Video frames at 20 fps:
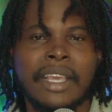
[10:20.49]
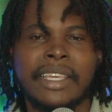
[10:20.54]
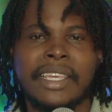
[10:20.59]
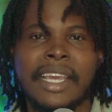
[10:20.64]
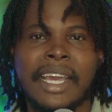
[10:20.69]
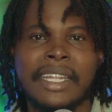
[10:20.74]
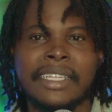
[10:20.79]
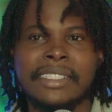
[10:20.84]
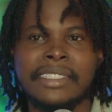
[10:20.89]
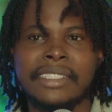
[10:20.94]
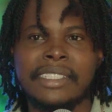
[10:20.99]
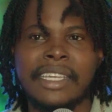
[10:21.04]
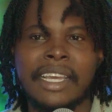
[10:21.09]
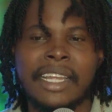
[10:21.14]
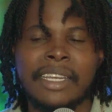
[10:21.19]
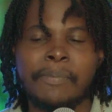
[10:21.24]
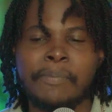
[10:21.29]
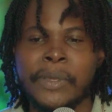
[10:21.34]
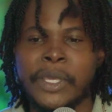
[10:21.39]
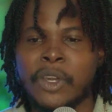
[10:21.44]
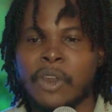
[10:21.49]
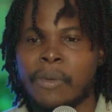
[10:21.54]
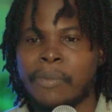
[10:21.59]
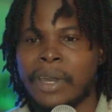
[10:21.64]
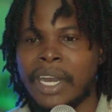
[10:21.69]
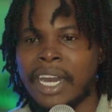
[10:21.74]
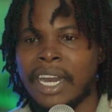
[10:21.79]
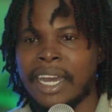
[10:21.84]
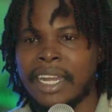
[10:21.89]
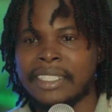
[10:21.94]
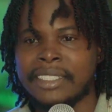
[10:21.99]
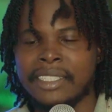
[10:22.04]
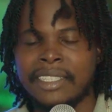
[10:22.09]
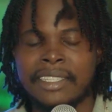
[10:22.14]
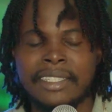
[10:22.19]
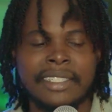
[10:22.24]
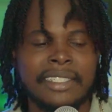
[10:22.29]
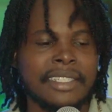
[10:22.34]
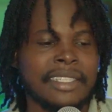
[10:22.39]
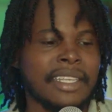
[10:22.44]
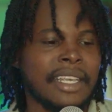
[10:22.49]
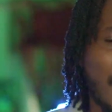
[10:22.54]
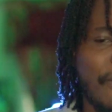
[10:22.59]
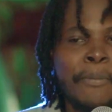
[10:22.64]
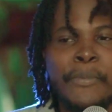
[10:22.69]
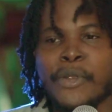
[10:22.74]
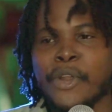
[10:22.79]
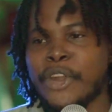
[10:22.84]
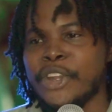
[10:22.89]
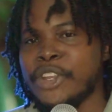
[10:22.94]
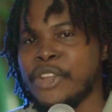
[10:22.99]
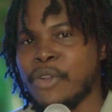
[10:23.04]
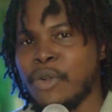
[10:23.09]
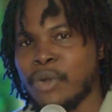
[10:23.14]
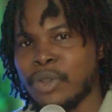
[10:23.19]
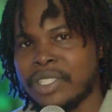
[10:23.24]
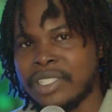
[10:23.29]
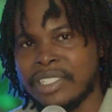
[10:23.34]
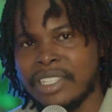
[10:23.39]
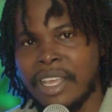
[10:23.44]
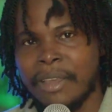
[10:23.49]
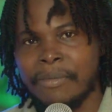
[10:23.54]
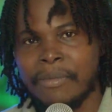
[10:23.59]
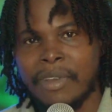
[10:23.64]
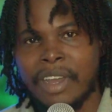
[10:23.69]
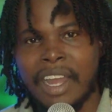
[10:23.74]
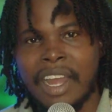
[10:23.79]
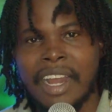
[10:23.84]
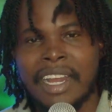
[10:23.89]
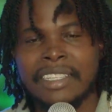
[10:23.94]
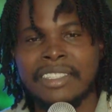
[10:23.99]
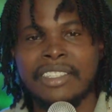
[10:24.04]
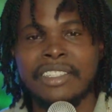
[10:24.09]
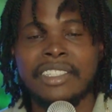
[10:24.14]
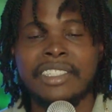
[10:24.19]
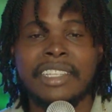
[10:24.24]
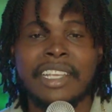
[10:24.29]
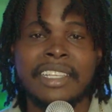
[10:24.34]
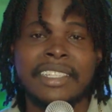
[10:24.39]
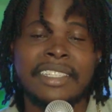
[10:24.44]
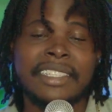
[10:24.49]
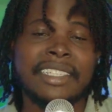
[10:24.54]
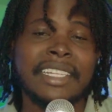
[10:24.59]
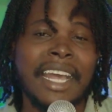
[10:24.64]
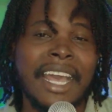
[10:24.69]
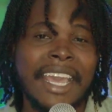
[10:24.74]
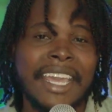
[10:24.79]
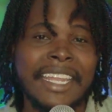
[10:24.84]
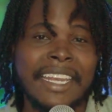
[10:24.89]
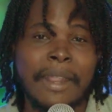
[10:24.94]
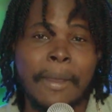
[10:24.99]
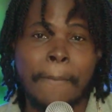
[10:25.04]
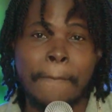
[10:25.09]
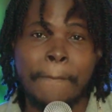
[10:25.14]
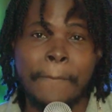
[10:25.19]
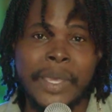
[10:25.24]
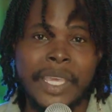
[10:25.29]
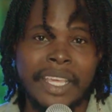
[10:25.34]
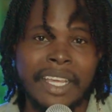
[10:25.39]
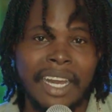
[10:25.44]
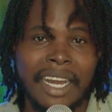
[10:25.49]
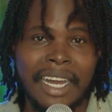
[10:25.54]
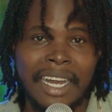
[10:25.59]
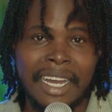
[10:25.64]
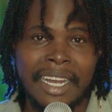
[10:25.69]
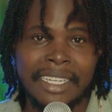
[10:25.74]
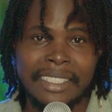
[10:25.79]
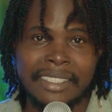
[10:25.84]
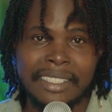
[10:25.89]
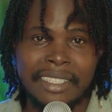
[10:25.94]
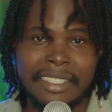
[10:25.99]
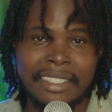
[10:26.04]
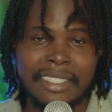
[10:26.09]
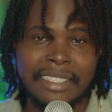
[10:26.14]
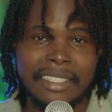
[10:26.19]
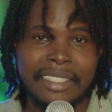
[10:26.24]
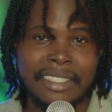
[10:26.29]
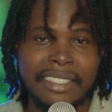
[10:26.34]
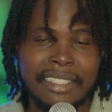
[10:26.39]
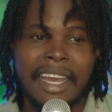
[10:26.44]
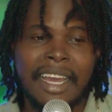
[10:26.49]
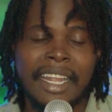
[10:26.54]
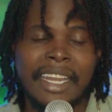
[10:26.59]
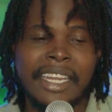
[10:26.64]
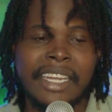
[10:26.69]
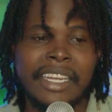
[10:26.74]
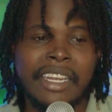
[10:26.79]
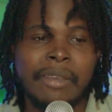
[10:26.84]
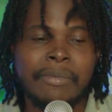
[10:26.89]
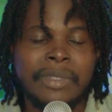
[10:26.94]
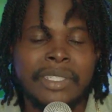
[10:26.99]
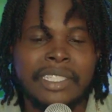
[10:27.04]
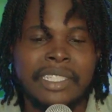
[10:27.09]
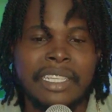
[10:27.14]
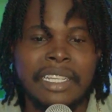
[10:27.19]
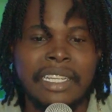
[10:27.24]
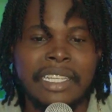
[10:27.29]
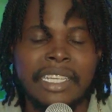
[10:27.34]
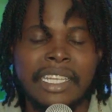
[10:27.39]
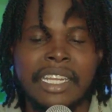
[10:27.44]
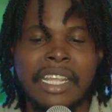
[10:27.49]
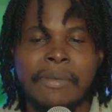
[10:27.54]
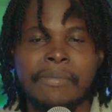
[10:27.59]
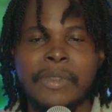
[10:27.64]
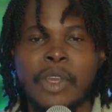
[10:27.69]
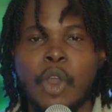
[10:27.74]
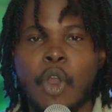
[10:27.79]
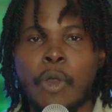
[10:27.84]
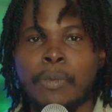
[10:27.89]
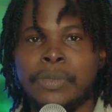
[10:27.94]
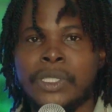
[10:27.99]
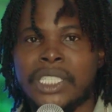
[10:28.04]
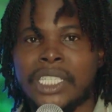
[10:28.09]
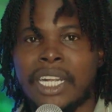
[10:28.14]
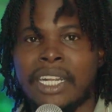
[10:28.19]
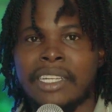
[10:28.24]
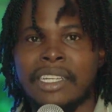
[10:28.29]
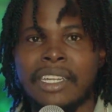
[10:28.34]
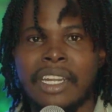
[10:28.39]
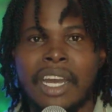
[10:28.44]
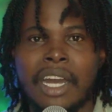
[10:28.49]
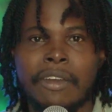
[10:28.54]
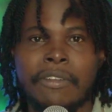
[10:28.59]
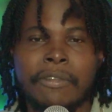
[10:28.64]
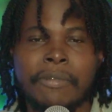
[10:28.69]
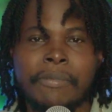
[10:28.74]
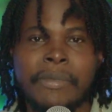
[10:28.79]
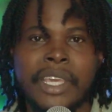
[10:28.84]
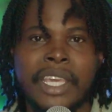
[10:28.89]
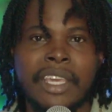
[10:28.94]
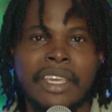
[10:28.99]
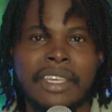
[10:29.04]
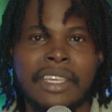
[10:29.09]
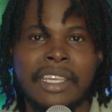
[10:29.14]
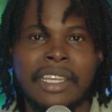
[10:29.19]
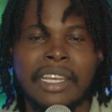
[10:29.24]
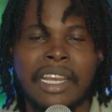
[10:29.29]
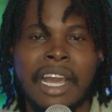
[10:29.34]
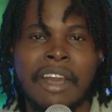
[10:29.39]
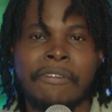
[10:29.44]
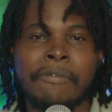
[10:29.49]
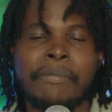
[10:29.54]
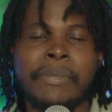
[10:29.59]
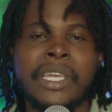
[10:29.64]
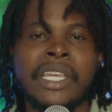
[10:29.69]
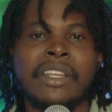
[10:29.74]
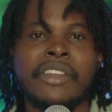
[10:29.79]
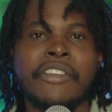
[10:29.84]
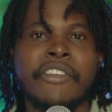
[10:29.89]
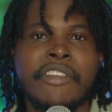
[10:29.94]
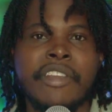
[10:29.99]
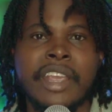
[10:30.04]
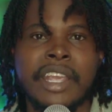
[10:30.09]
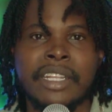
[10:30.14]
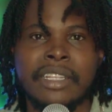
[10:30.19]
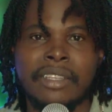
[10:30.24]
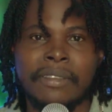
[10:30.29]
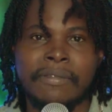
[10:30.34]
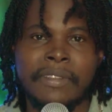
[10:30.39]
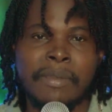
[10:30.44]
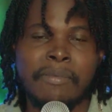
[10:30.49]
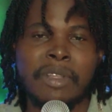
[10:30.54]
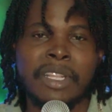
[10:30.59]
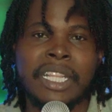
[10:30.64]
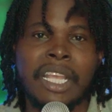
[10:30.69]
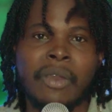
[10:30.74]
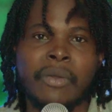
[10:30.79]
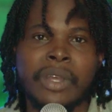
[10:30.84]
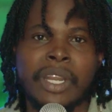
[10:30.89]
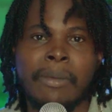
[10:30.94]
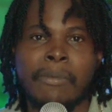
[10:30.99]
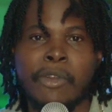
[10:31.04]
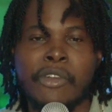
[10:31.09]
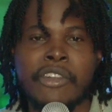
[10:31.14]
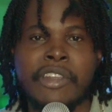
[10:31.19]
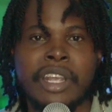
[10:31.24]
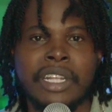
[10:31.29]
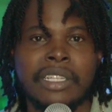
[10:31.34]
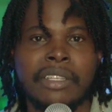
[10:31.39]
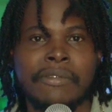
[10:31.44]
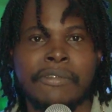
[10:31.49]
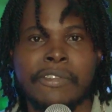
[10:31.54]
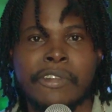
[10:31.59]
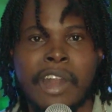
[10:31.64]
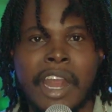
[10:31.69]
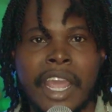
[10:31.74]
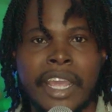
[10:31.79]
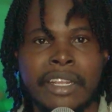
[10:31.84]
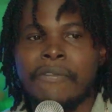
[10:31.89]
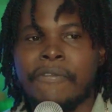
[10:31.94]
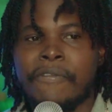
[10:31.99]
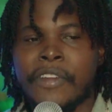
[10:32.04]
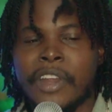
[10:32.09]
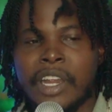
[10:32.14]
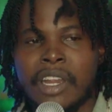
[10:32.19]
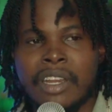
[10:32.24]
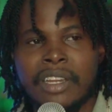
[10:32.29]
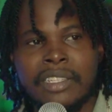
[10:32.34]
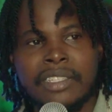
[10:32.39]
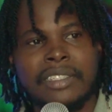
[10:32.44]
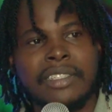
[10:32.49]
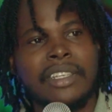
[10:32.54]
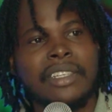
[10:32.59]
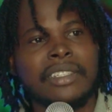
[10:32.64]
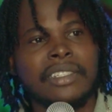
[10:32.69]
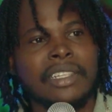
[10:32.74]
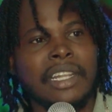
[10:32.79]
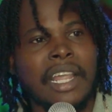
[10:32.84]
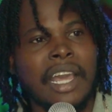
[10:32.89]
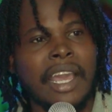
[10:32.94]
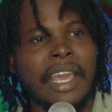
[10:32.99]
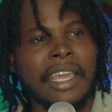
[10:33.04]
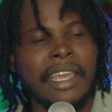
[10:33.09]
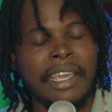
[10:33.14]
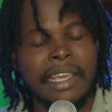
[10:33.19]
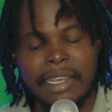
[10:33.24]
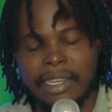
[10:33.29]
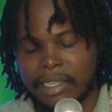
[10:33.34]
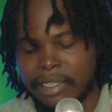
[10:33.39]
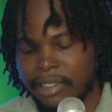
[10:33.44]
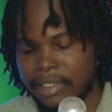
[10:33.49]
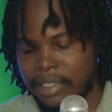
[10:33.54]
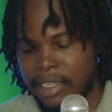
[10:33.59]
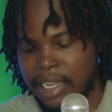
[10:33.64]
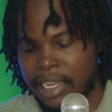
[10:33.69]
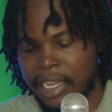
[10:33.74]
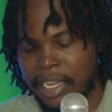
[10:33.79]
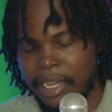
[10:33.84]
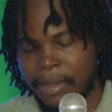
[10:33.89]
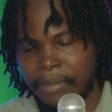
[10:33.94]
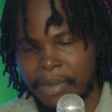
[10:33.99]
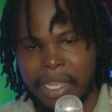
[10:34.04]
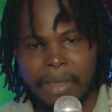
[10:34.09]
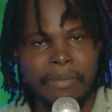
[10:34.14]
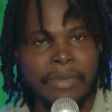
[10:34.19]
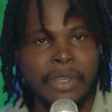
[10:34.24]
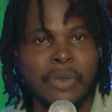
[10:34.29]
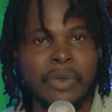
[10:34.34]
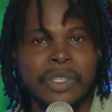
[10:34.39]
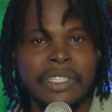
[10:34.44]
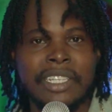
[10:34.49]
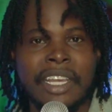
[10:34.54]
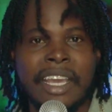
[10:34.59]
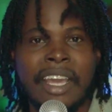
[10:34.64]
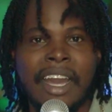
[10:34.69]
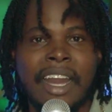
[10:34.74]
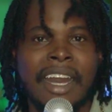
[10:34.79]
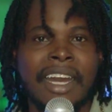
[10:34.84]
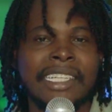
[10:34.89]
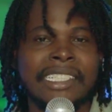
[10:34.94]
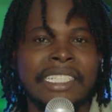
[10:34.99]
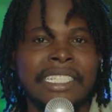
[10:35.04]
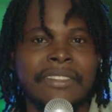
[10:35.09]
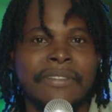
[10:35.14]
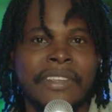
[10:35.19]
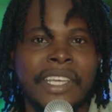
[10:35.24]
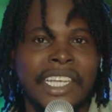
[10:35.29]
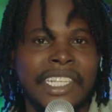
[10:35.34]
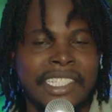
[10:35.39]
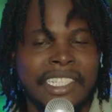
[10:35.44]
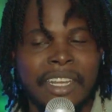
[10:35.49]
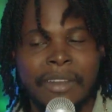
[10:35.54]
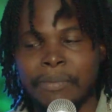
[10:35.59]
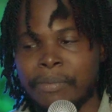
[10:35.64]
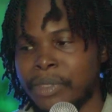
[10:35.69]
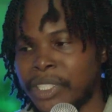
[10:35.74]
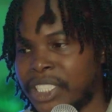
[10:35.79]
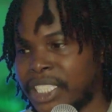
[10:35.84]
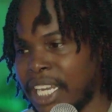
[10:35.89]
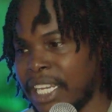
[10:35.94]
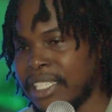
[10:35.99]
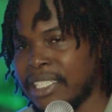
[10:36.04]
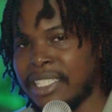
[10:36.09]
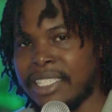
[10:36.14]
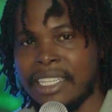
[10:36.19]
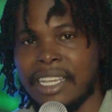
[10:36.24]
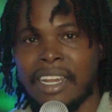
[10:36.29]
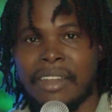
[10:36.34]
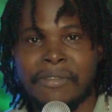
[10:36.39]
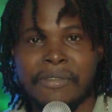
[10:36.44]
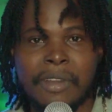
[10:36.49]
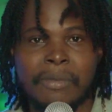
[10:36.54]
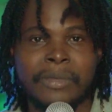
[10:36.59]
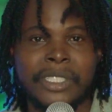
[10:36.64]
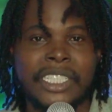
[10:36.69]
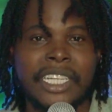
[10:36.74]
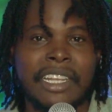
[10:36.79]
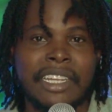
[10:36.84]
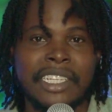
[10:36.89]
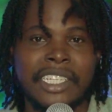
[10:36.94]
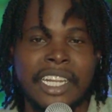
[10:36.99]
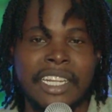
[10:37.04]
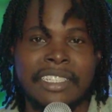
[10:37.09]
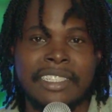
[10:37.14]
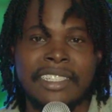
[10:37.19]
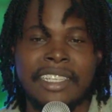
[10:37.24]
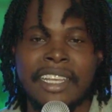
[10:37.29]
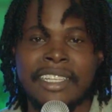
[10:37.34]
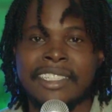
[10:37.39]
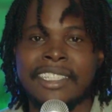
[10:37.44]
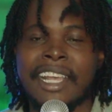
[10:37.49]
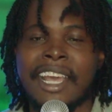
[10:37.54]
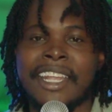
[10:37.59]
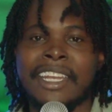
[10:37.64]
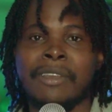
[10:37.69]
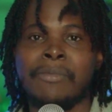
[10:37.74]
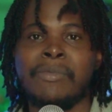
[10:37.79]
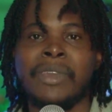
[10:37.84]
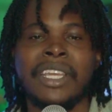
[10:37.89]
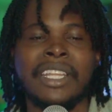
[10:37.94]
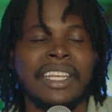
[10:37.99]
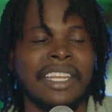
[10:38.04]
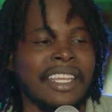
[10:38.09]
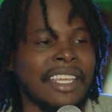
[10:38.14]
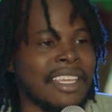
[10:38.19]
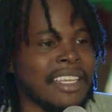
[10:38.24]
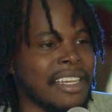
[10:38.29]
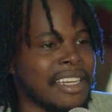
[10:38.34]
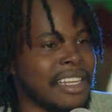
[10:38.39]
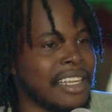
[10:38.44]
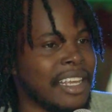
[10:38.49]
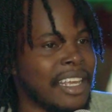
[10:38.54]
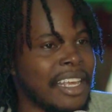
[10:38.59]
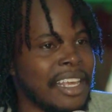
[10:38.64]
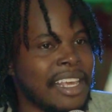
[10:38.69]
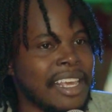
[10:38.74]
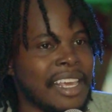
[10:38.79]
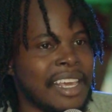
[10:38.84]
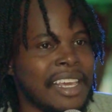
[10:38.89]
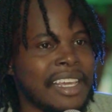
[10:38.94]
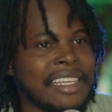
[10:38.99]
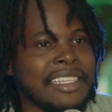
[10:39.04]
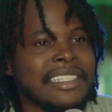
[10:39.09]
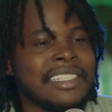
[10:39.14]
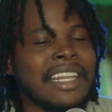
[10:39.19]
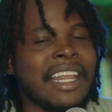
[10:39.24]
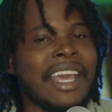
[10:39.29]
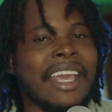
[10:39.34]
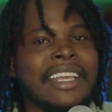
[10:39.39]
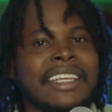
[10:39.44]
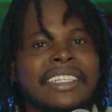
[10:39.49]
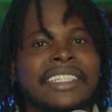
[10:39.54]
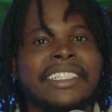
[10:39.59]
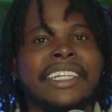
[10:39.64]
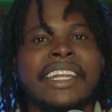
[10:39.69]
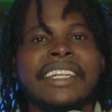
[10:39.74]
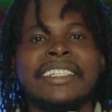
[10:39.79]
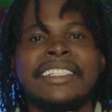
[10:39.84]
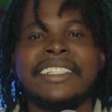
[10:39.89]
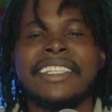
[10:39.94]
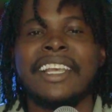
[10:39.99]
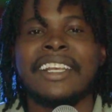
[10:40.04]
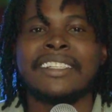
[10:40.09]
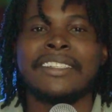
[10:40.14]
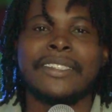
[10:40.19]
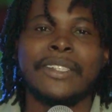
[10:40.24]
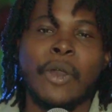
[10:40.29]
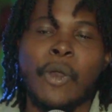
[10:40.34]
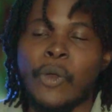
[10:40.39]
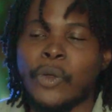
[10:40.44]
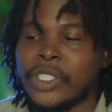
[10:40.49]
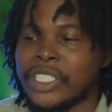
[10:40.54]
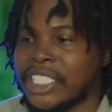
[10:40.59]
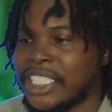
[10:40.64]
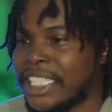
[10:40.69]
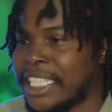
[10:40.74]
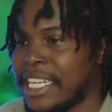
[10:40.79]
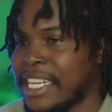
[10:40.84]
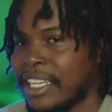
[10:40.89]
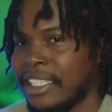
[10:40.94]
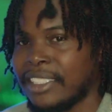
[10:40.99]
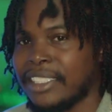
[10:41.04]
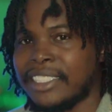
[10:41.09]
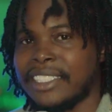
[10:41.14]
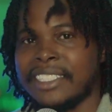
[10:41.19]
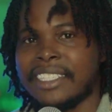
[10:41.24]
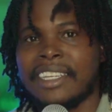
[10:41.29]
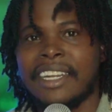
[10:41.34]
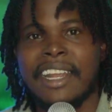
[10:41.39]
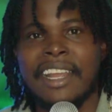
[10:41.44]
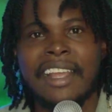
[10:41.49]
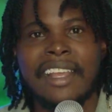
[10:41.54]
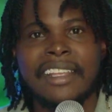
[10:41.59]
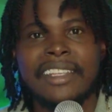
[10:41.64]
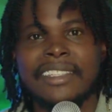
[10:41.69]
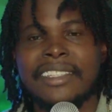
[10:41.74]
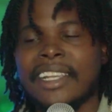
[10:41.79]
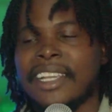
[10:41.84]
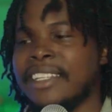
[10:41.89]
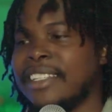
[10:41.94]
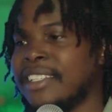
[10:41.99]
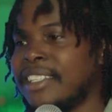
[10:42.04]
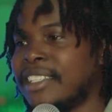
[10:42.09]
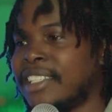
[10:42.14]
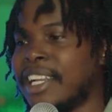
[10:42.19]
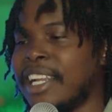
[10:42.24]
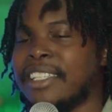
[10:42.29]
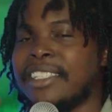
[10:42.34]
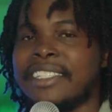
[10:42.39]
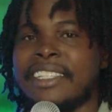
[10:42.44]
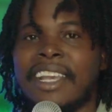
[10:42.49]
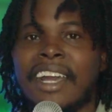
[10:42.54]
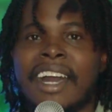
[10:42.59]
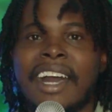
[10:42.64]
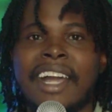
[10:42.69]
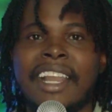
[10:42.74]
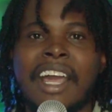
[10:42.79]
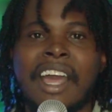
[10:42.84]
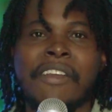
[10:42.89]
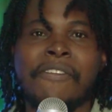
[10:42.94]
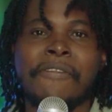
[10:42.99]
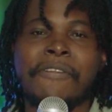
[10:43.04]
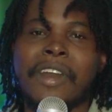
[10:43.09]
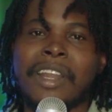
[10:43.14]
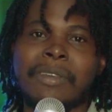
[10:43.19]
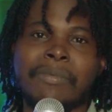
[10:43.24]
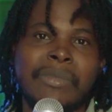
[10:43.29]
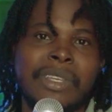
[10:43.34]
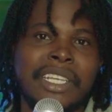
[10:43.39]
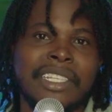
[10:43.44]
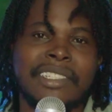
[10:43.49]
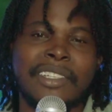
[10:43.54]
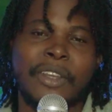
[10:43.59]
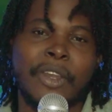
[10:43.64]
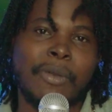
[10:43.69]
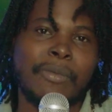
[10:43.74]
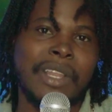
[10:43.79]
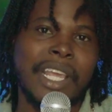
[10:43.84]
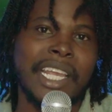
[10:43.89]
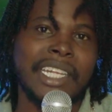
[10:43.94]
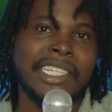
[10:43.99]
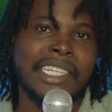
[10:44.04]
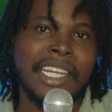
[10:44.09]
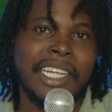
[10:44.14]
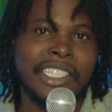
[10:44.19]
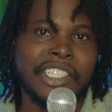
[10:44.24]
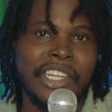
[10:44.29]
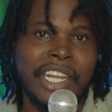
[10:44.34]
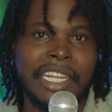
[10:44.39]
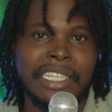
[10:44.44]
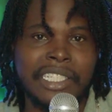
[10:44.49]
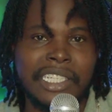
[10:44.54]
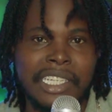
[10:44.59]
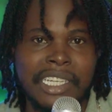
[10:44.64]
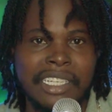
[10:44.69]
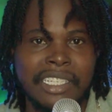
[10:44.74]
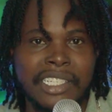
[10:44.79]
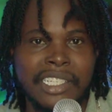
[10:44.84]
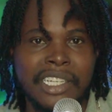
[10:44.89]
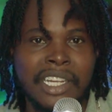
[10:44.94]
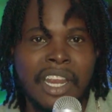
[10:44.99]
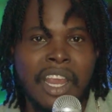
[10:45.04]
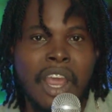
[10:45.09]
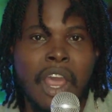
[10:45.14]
can pick up artists and produce them, or I should say sign big artists, and them still give them the option of being creative. Them not take what them creative right. Versus like let me use an artist for example, Shensia. From Shensia signed a big deal is like Shensia sound change. Shensia all our fan base come like she a try change.